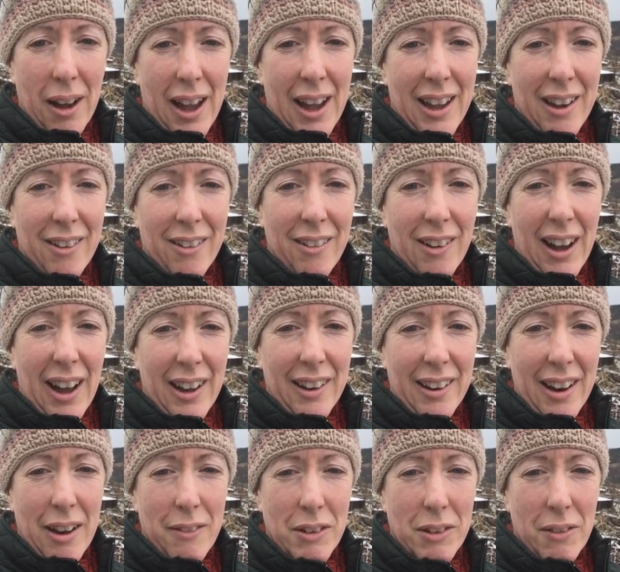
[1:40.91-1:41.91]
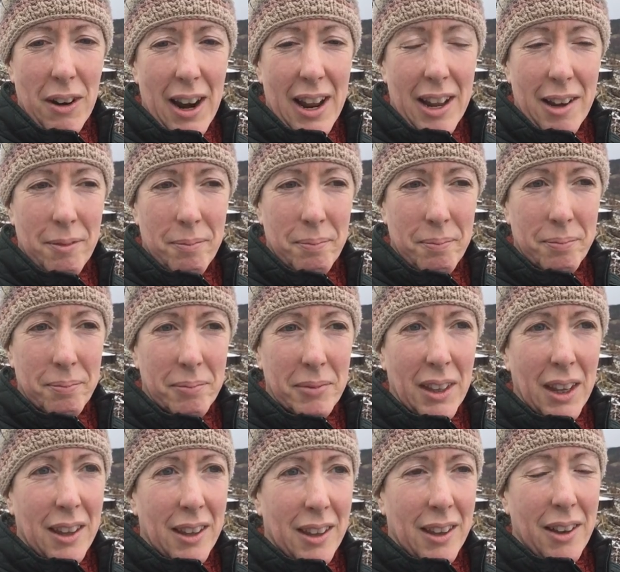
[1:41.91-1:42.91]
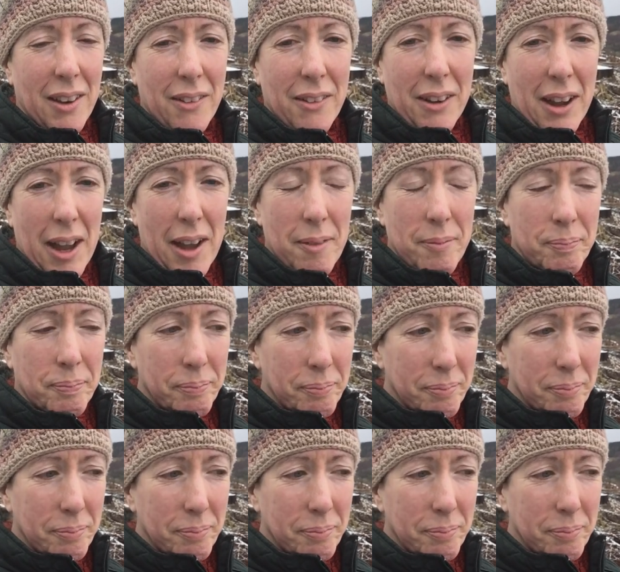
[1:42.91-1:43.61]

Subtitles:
hail and heavy rain. Okay.